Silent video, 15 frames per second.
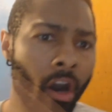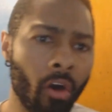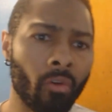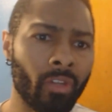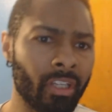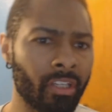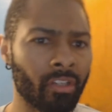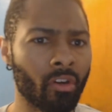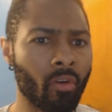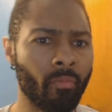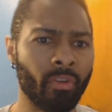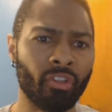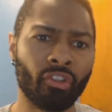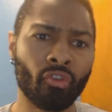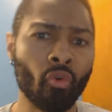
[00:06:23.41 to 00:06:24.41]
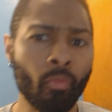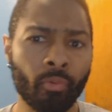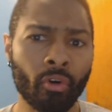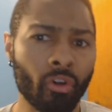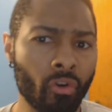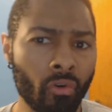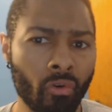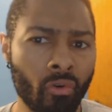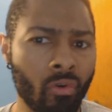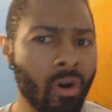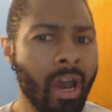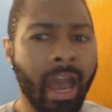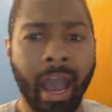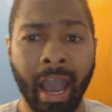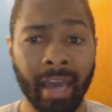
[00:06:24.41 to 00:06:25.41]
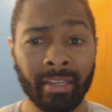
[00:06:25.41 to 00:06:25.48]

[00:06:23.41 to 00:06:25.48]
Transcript: yo, this is going to be super cool.